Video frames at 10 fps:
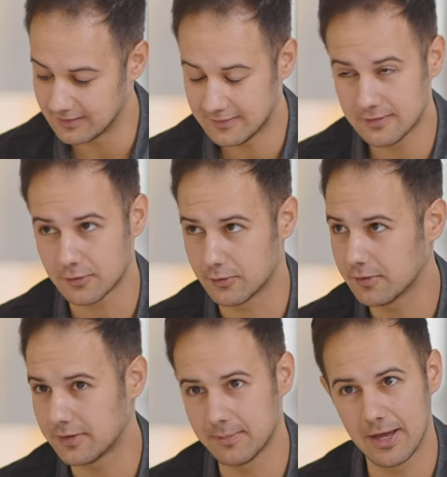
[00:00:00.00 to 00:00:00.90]
this is
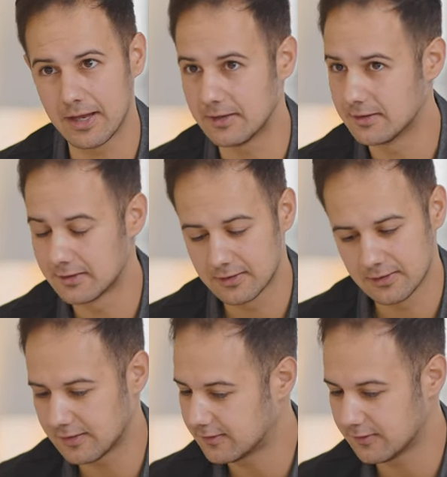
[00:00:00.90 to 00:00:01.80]
earthy, man.
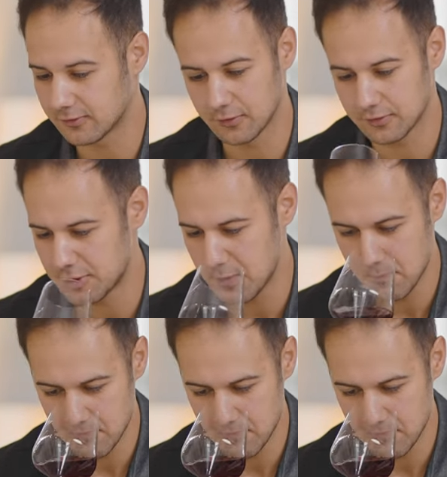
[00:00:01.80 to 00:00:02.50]
This is earthy.